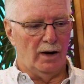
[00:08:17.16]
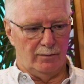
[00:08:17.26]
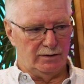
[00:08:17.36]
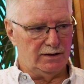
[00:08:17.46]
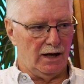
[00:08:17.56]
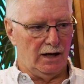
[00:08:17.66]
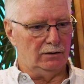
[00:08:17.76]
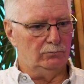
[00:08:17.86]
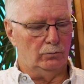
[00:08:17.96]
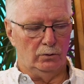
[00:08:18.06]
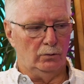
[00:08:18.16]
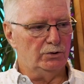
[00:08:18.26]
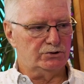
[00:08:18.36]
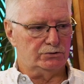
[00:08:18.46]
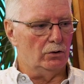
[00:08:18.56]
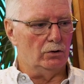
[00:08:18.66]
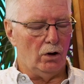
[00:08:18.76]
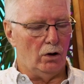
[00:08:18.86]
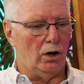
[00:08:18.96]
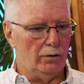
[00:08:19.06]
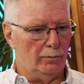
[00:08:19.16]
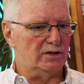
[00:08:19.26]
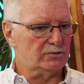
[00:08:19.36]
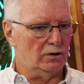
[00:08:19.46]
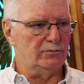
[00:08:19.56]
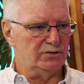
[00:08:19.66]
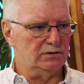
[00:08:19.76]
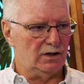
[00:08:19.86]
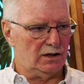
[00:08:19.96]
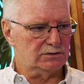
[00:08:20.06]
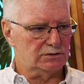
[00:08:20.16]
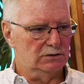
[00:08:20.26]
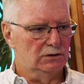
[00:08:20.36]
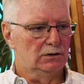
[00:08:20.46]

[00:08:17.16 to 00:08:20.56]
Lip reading: Miami-Dade. We stole all the best crime scene techs.